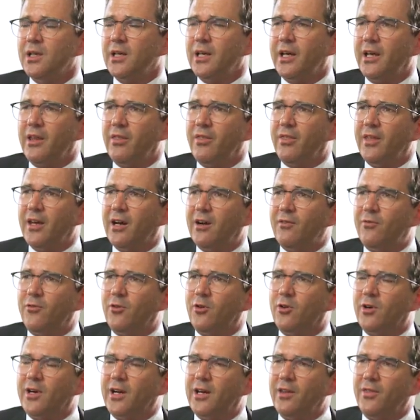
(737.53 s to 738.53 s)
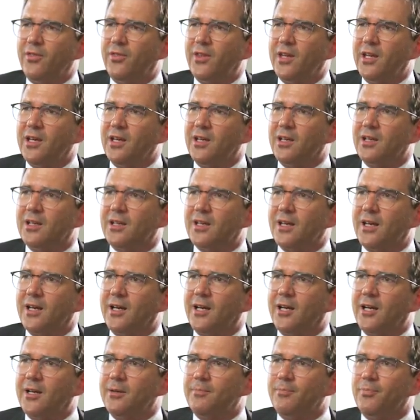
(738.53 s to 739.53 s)
And therefore, I think
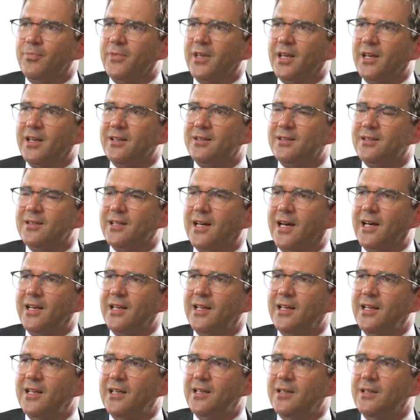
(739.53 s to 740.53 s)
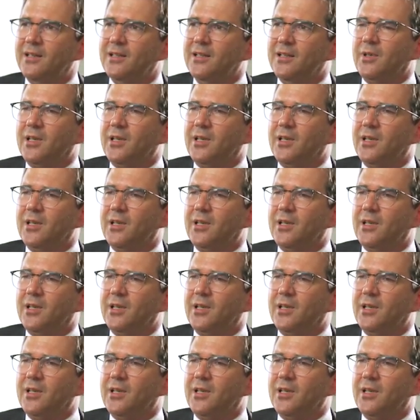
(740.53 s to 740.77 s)
a study